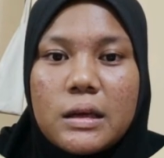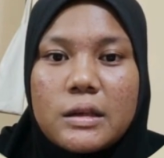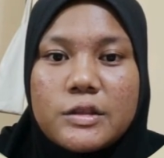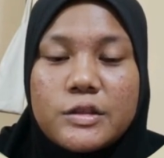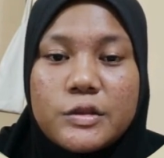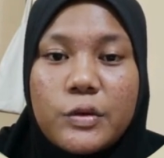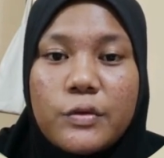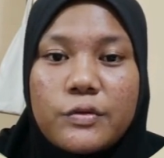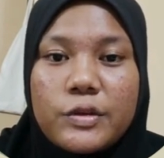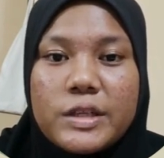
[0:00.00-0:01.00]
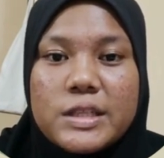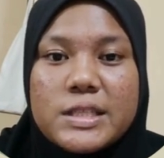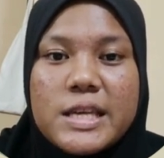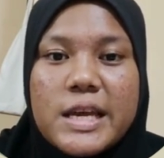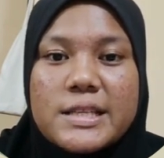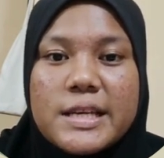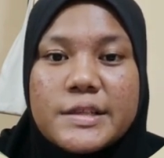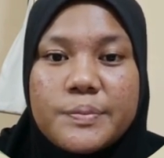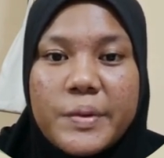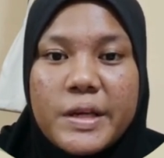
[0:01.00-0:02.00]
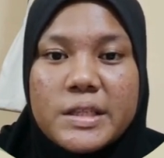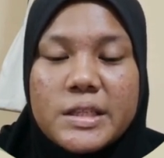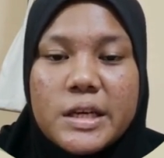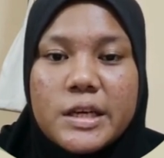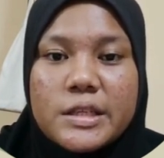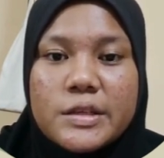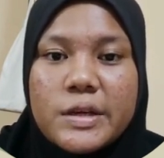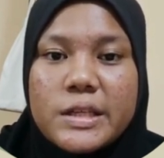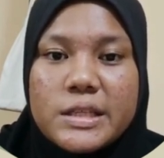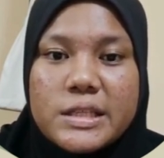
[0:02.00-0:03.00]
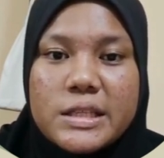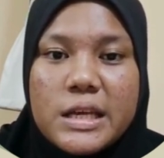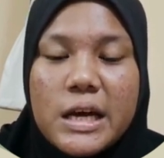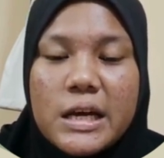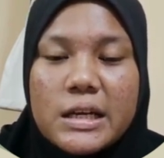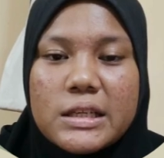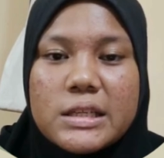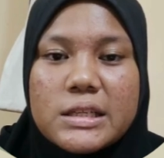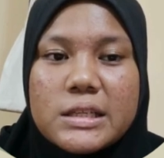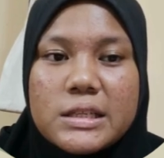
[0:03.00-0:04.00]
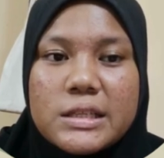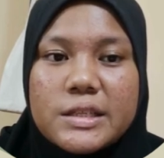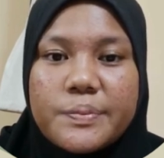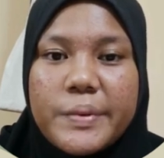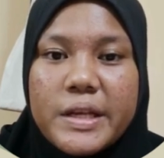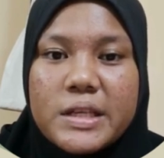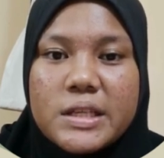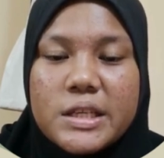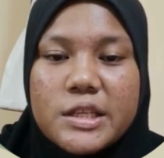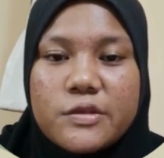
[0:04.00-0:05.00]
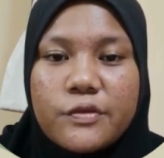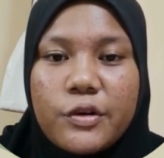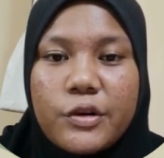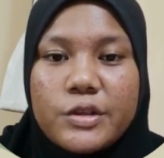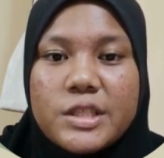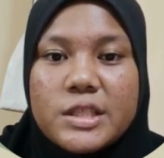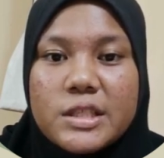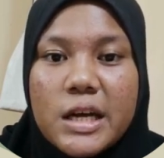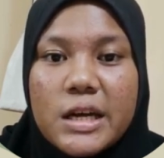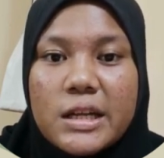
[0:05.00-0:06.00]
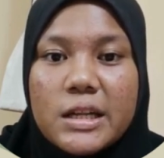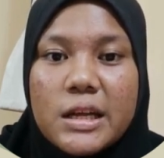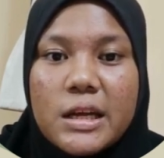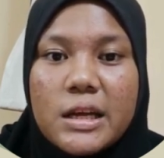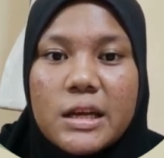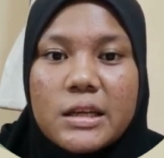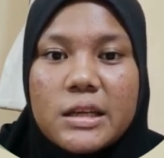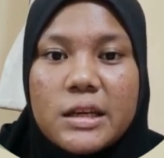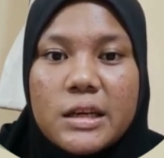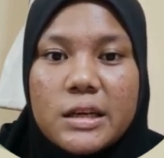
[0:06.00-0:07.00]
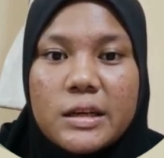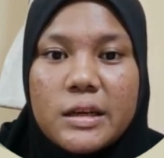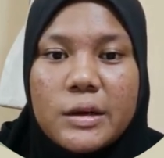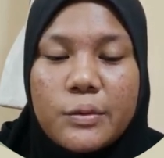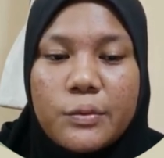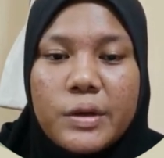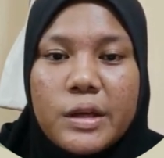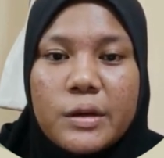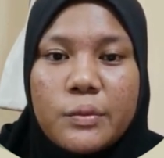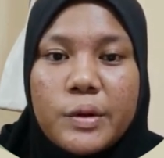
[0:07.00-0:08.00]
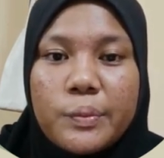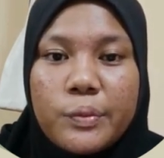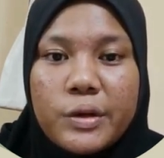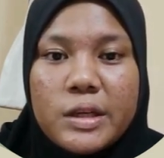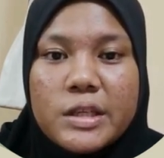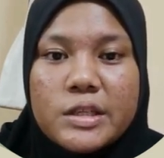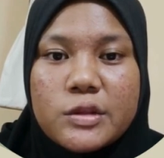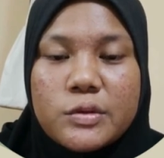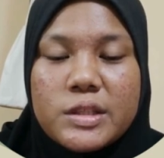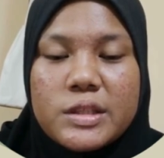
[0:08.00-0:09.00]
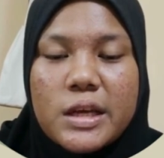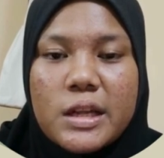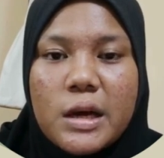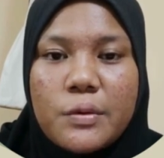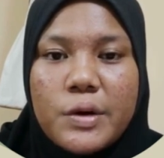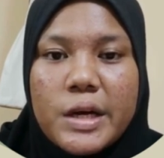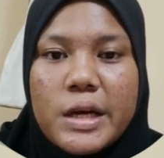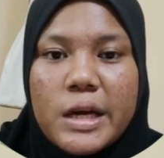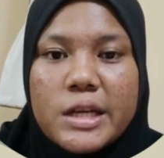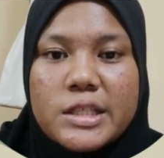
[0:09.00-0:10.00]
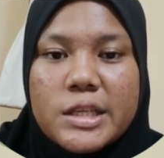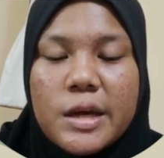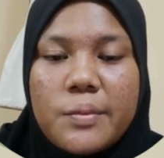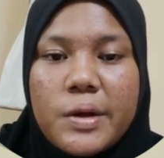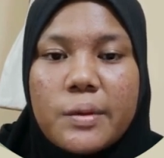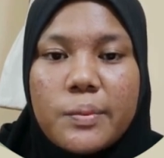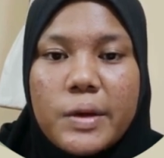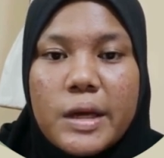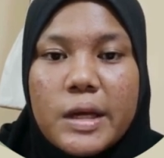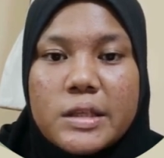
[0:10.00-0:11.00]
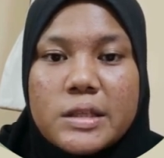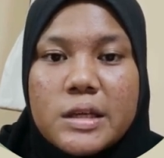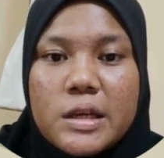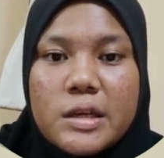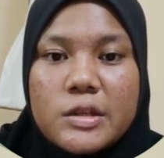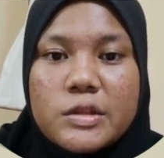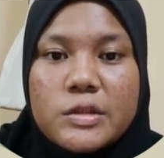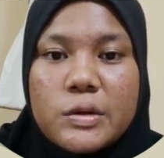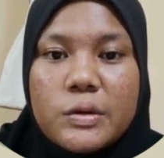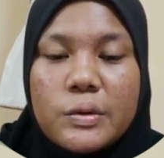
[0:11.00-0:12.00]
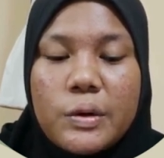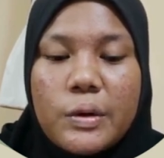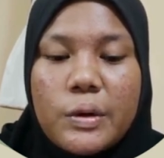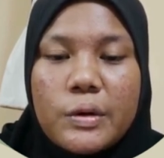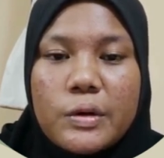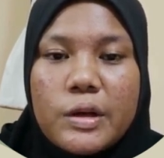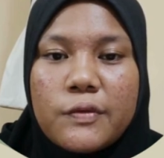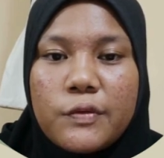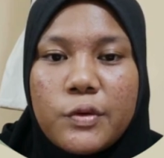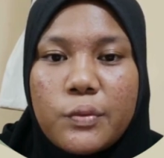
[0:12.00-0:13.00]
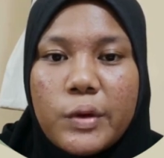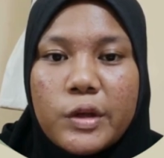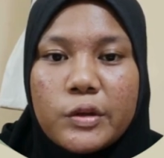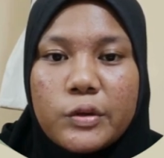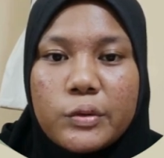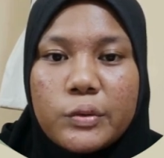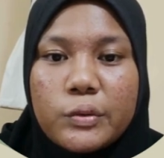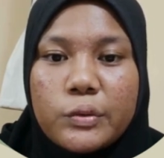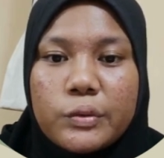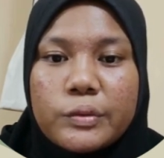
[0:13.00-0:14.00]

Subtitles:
So for the CSS page, as you can see, this page is for style. We put this to style our HTML page. So if you want to